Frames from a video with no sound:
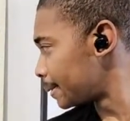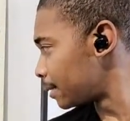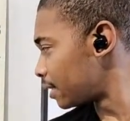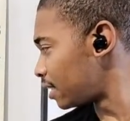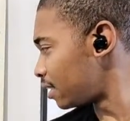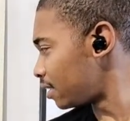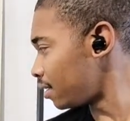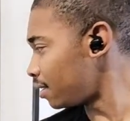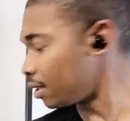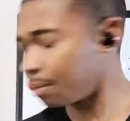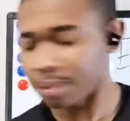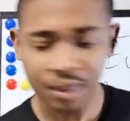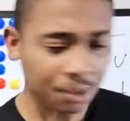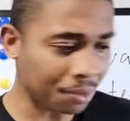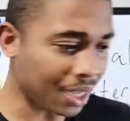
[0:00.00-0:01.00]
The
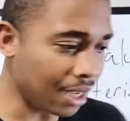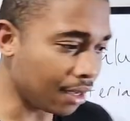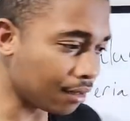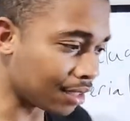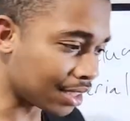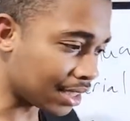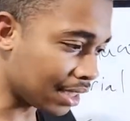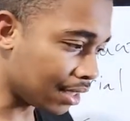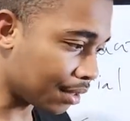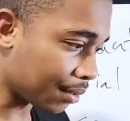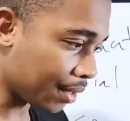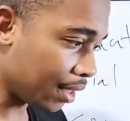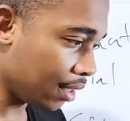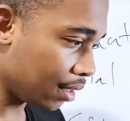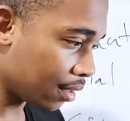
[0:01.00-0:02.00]
bishop can't go to
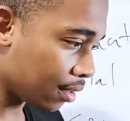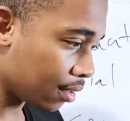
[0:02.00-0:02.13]
C3.